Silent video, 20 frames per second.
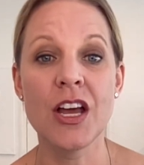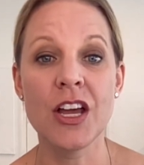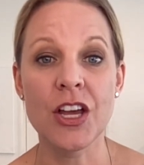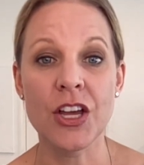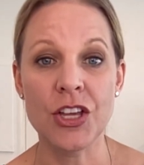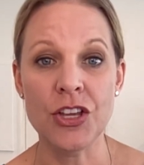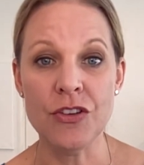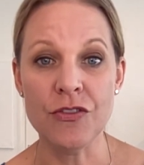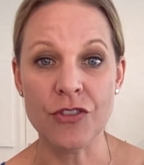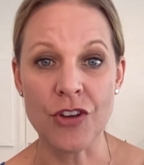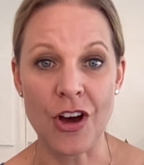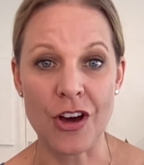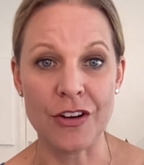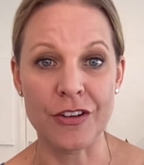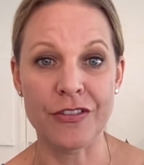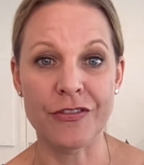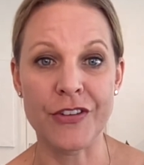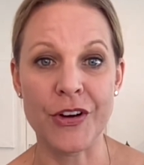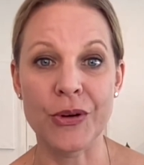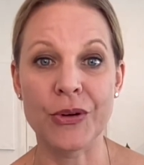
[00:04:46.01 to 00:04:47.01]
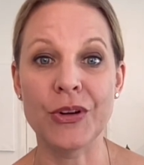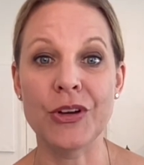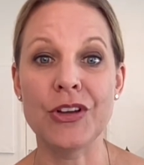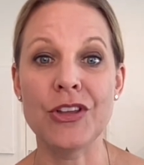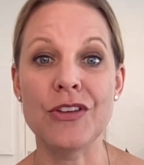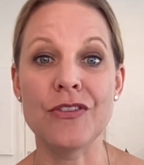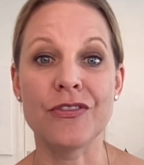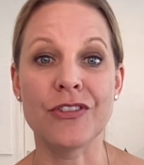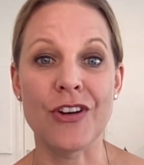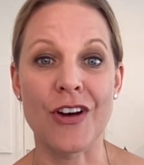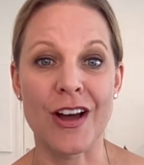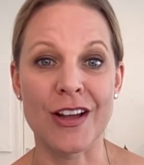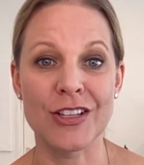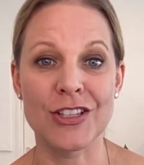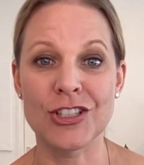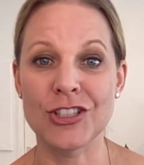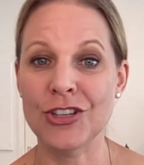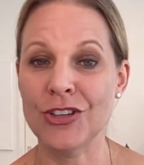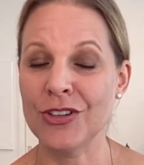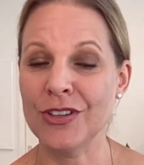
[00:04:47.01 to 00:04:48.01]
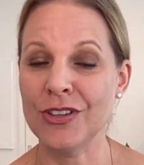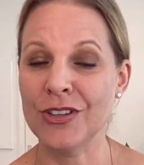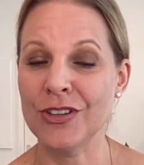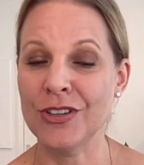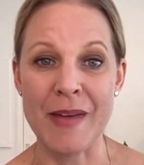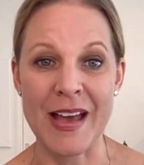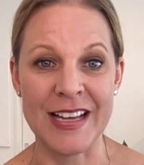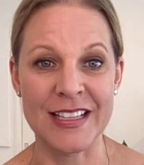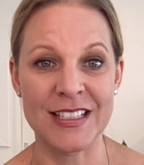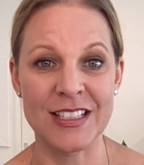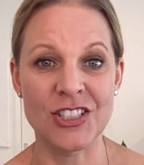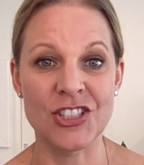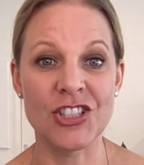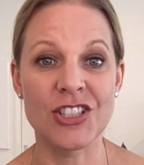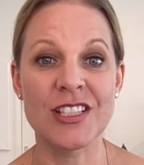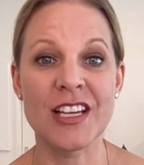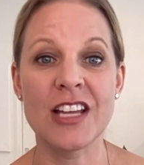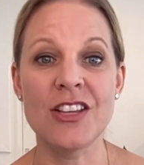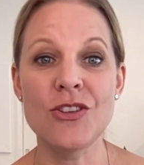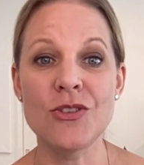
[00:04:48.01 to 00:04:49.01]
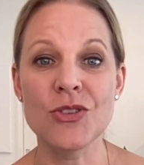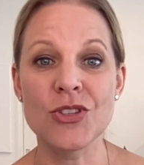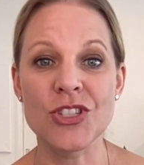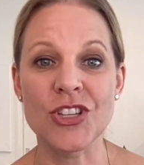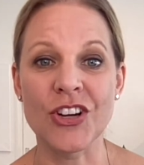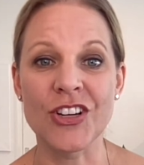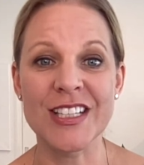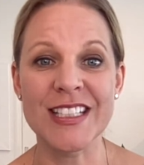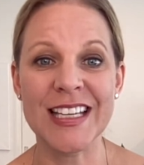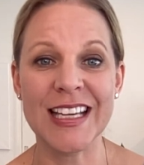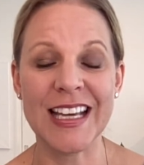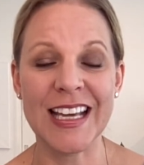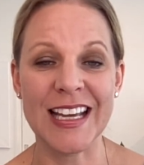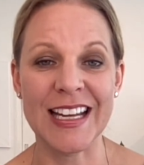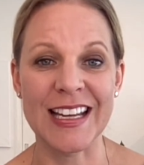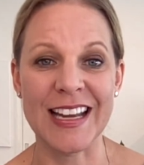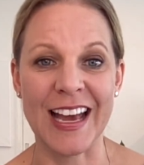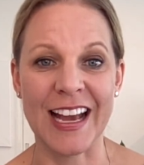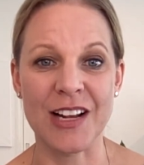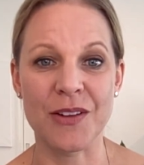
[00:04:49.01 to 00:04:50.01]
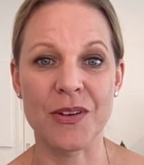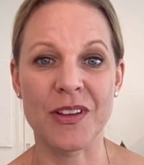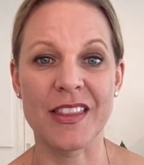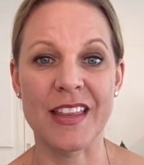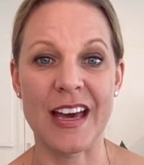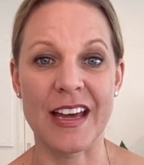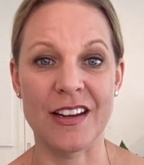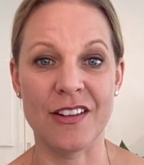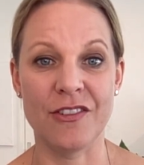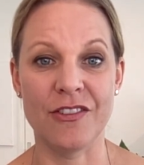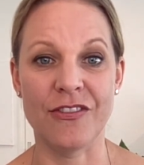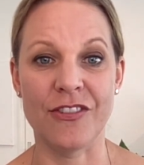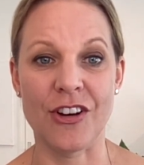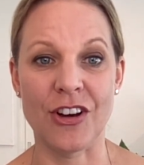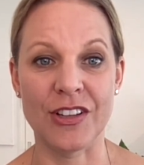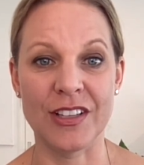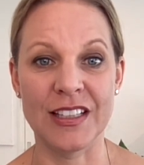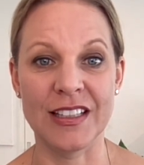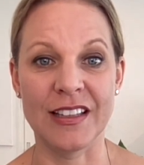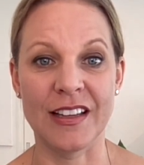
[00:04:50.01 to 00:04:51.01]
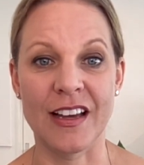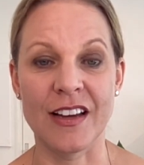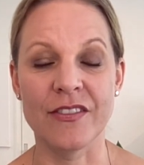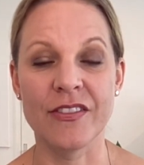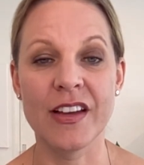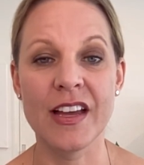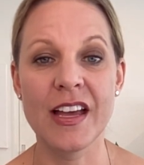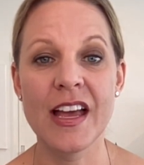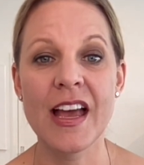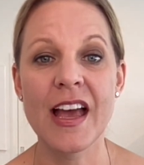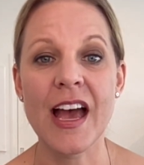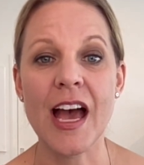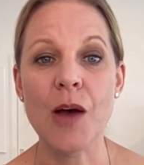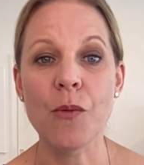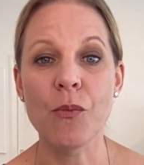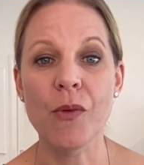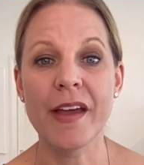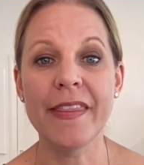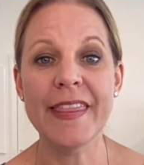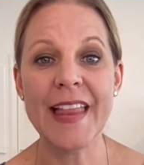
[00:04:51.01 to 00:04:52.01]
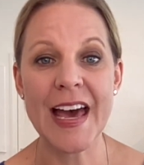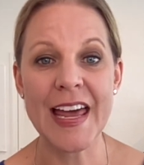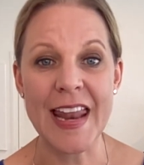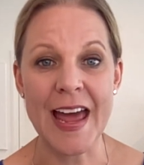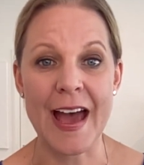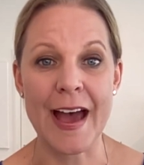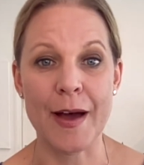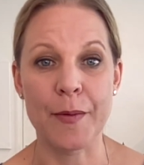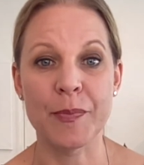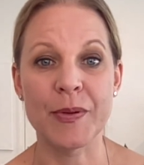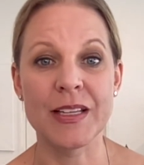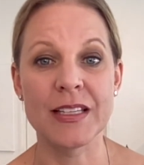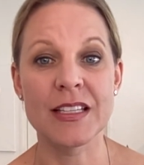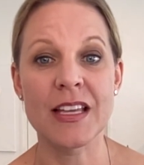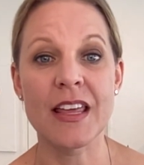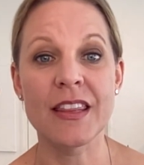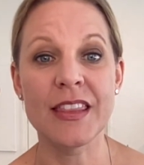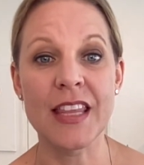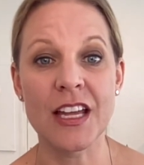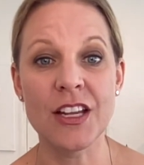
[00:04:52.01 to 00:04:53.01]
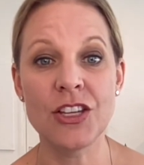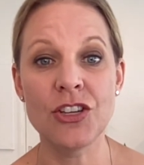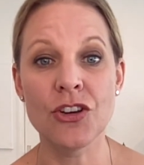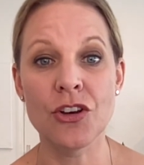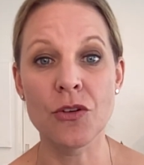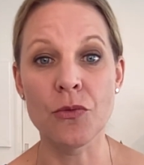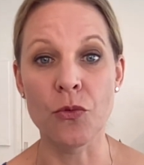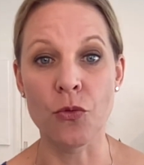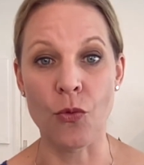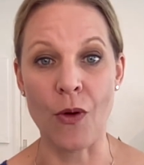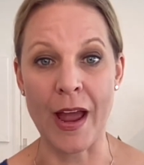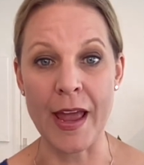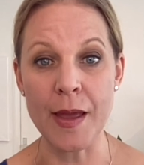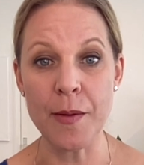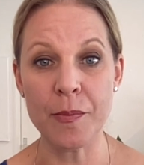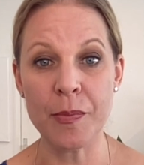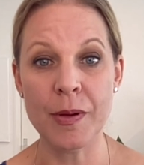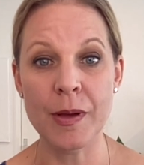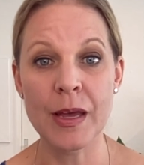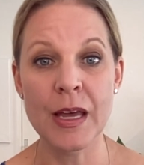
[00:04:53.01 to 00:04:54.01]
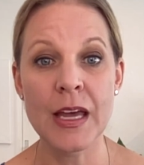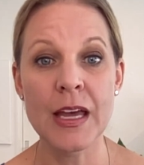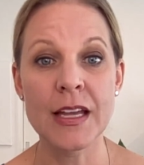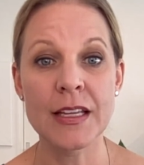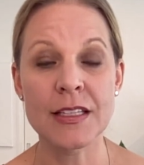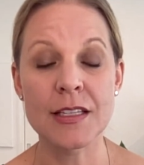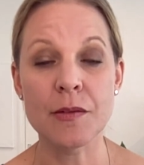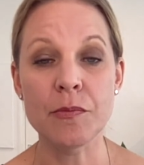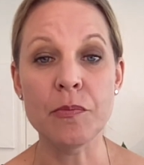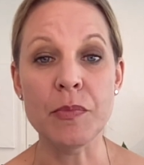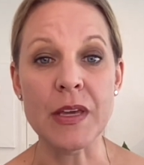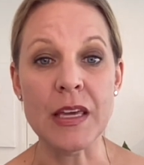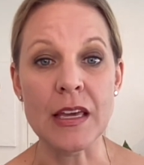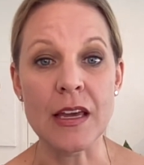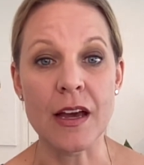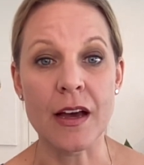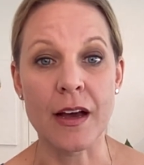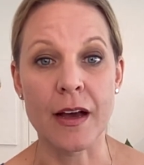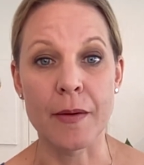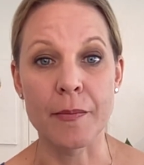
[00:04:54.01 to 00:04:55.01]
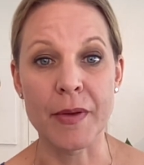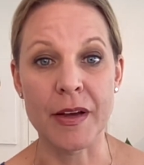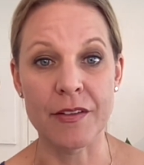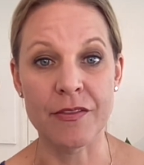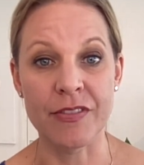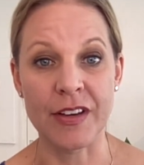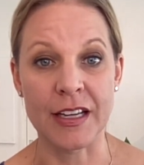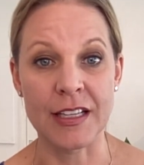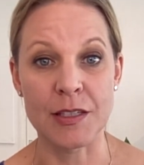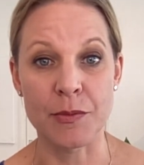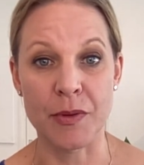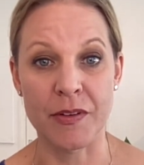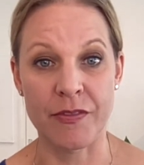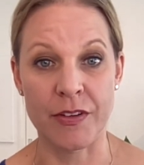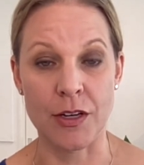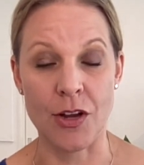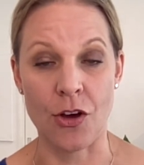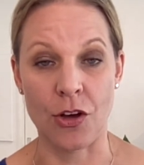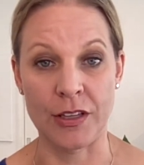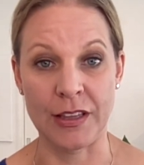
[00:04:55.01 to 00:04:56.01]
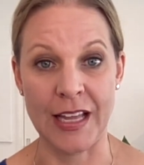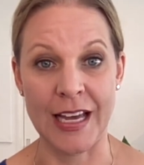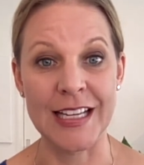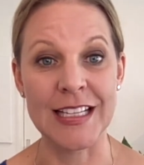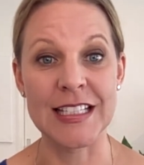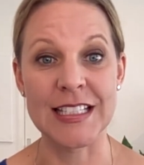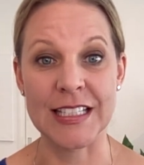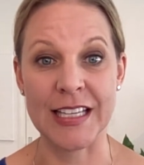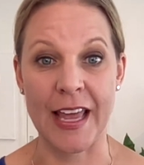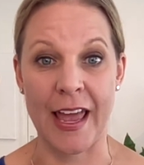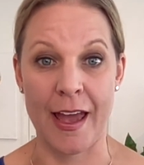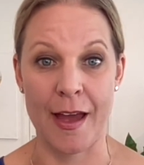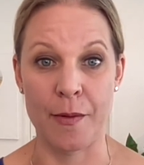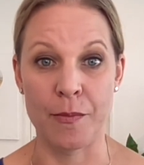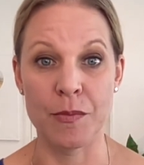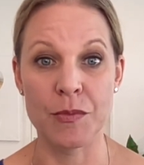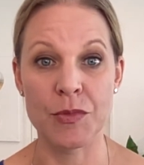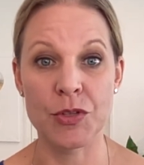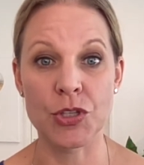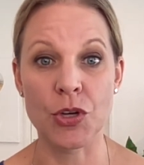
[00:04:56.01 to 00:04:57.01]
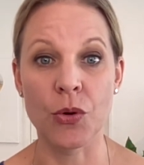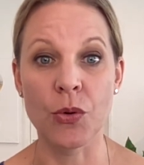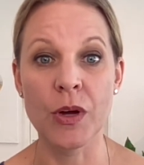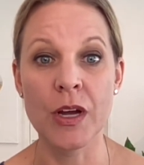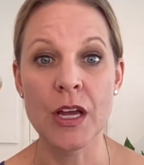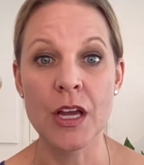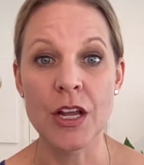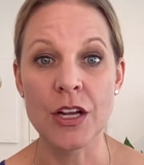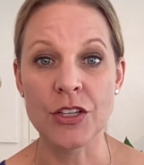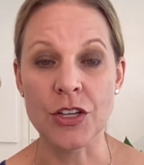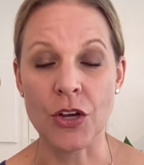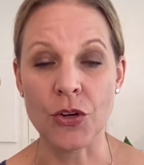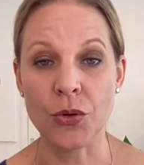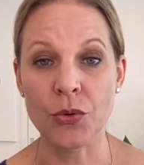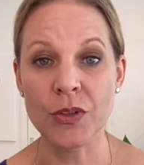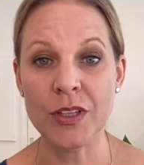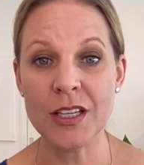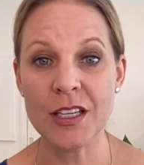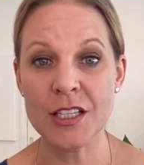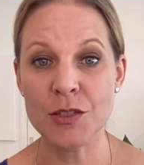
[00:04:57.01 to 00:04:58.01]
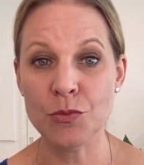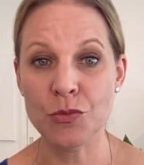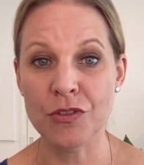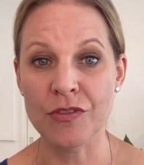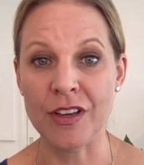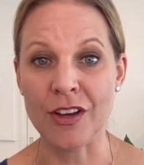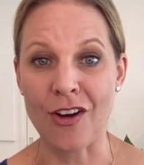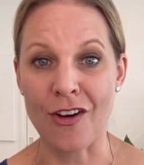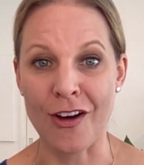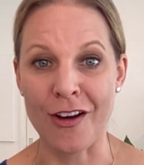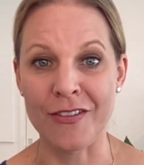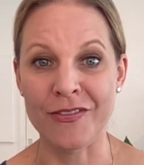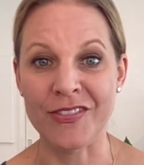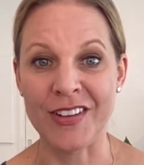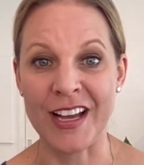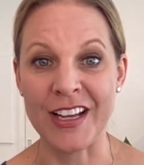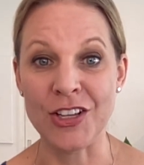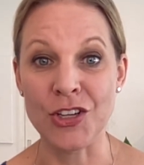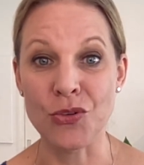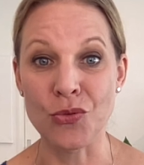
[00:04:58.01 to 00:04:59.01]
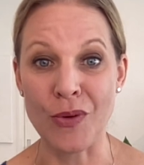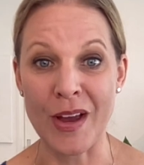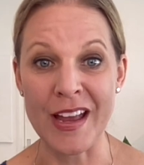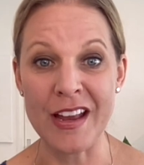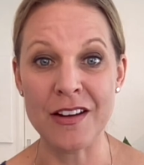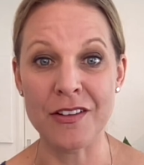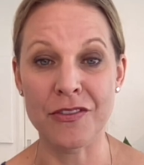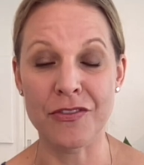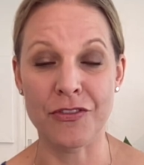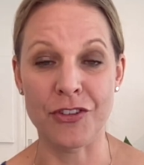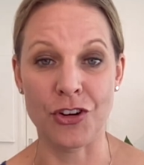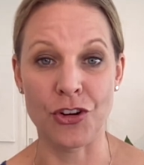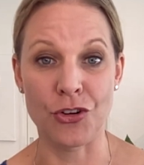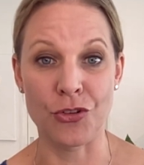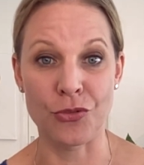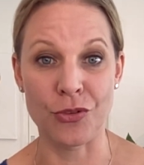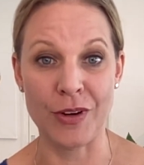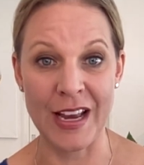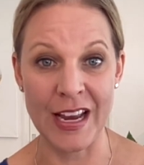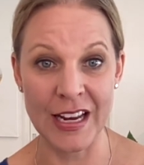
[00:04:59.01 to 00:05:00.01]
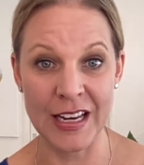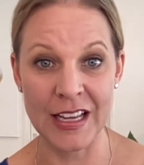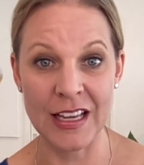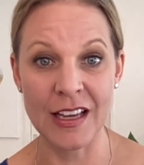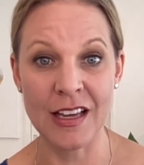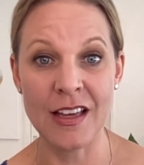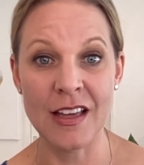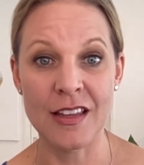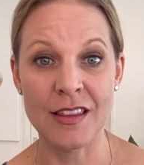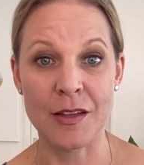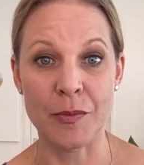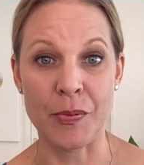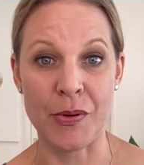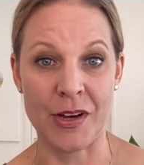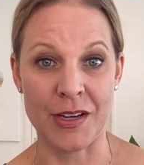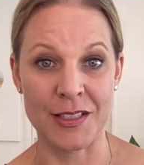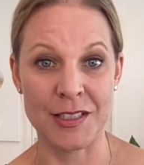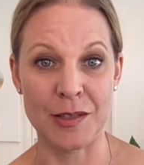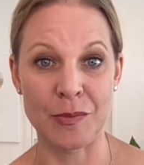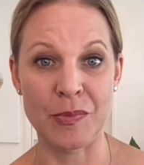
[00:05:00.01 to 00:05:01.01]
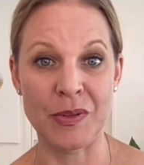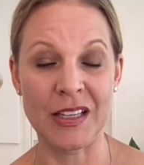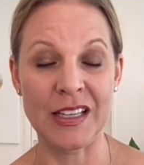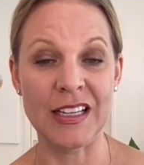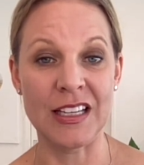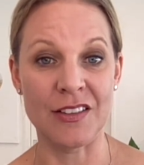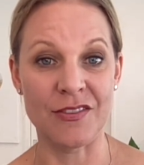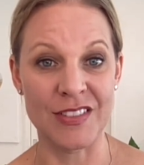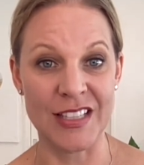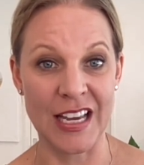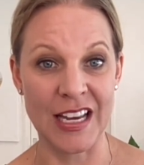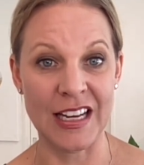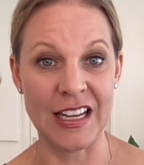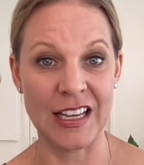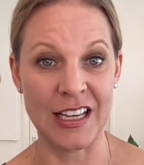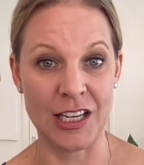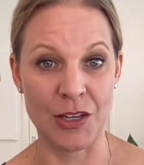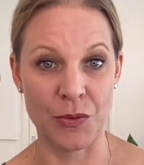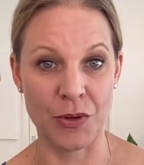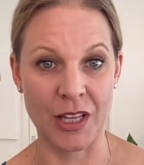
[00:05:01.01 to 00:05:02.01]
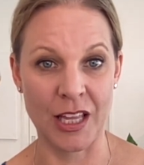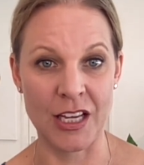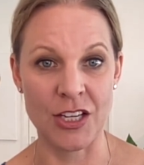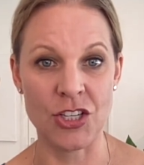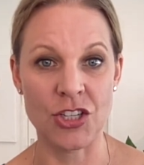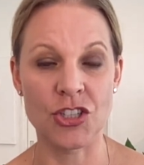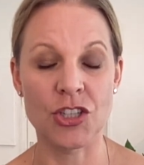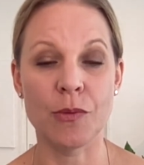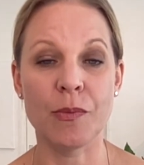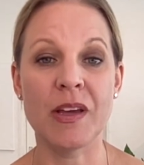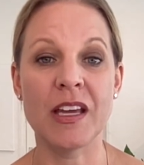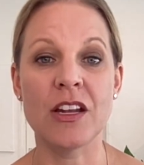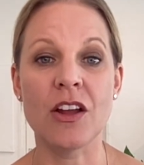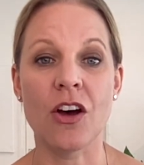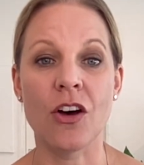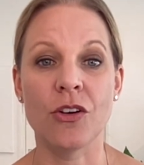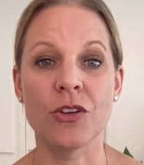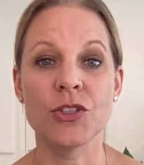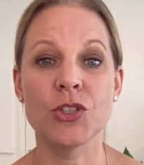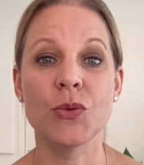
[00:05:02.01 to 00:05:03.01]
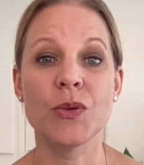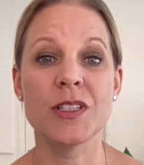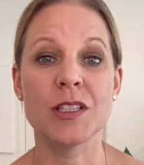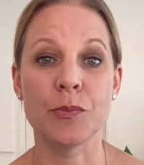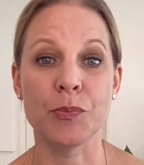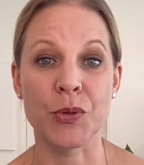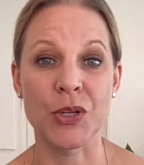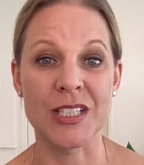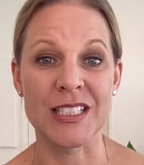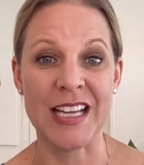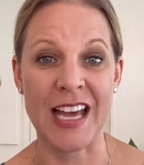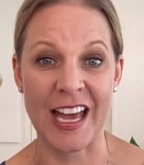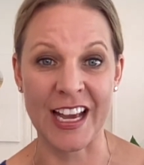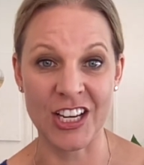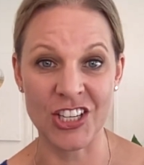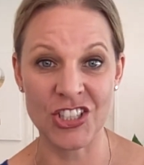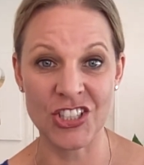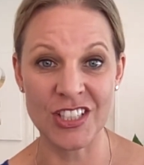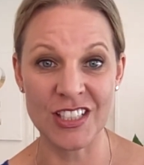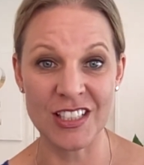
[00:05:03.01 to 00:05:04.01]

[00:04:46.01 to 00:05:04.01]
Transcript: You've got a photo, you've got certain messages, and you start to connect with that and fall in love. And when that happens, then you're ripe to be a victim of an online scam. So not only is moving offline great for creating the possibility of dating in a relationship, it also is a protection